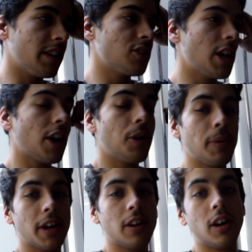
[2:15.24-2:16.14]
I can jack up
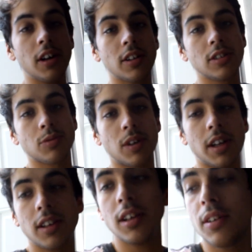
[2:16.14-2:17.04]
my car because where
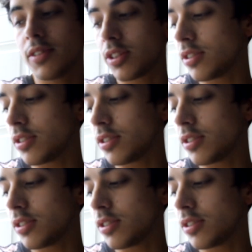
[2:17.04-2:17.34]
I live, it's